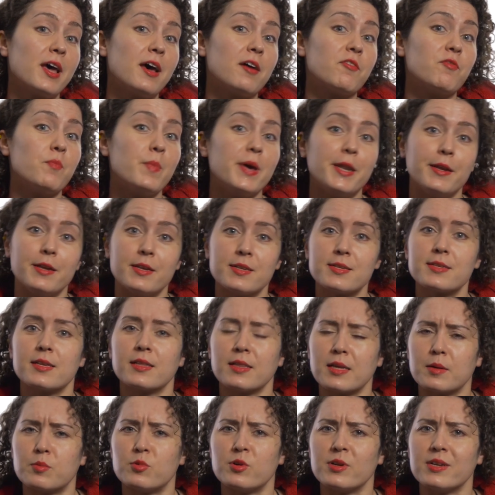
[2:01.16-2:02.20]
have many
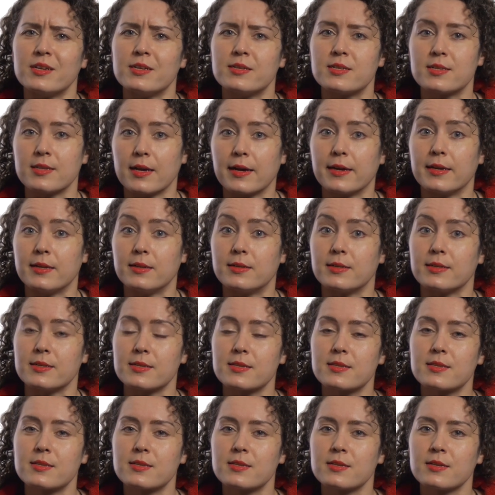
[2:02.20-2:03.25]
celebrity
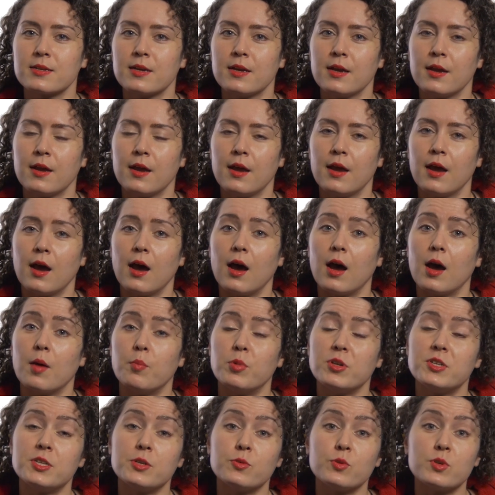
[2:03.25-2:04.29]
scientists. Uh,
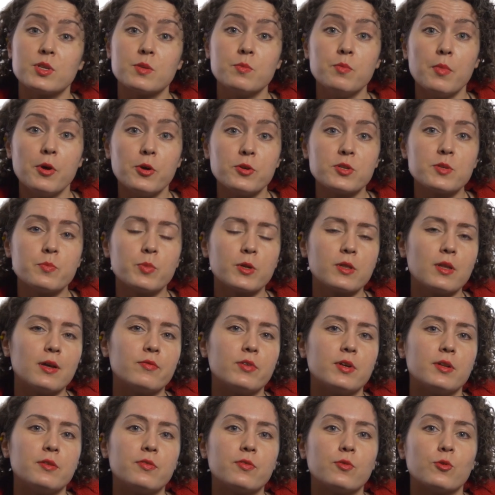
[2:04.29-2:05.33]
but she was most
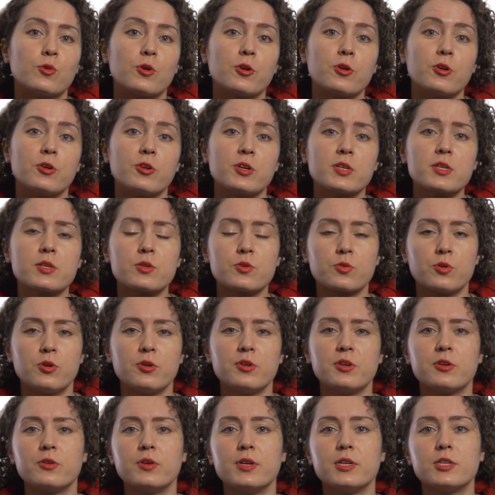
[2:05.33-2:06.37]
beloved for her
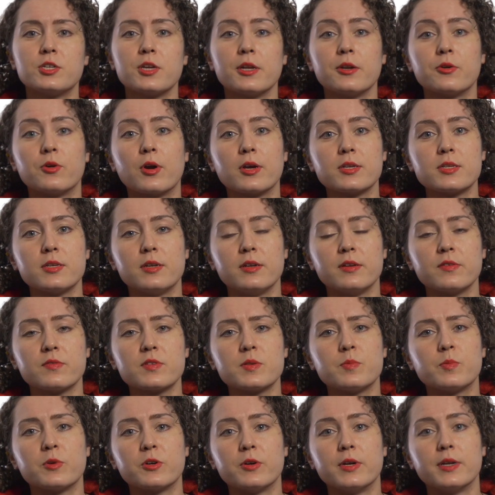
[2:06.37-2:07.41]
extraordinary generosity of
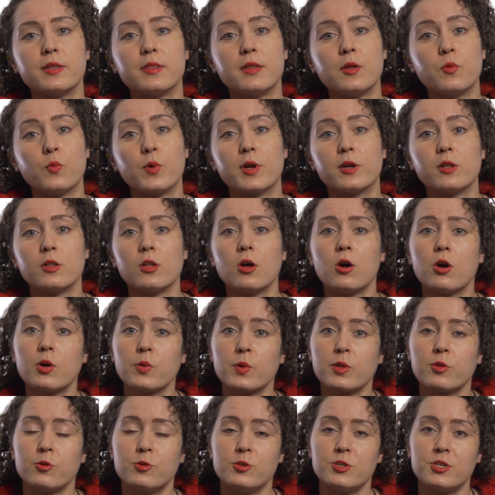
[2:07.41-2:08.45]
spirit that went along
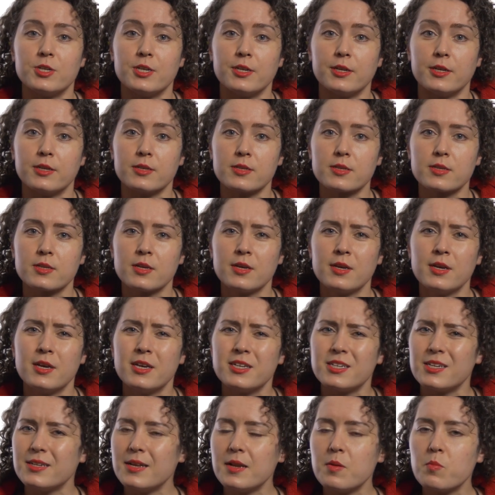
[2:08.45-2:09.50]
with her genius.
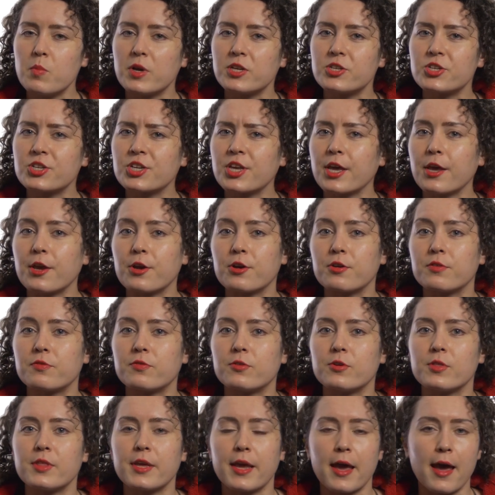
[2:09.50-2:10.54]
She didn't much care
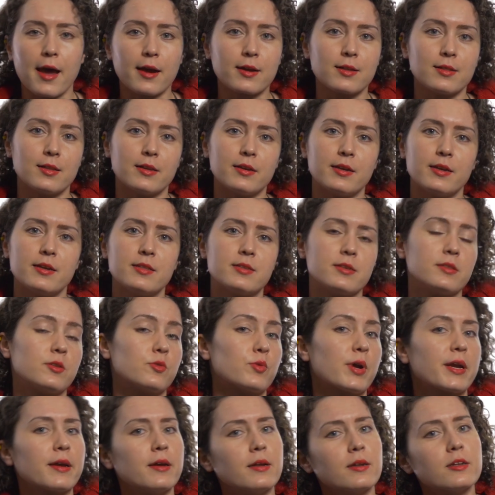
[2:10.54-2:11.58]
for the accolades and
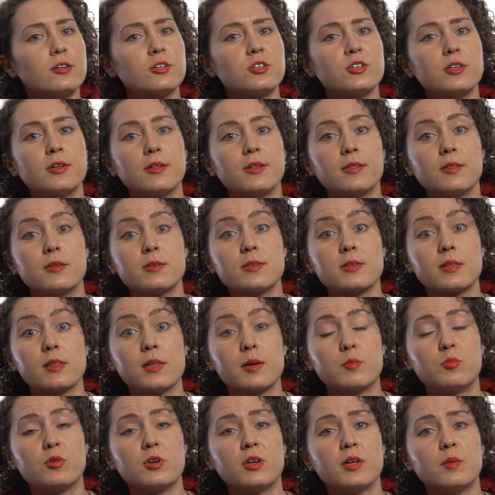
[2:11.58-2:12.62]
the recognition and the
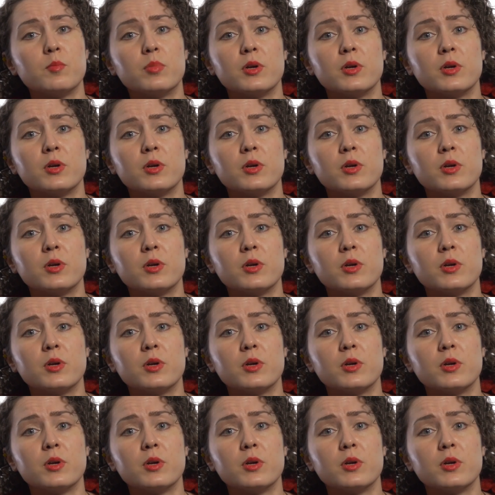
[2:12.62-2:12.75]
celebrity,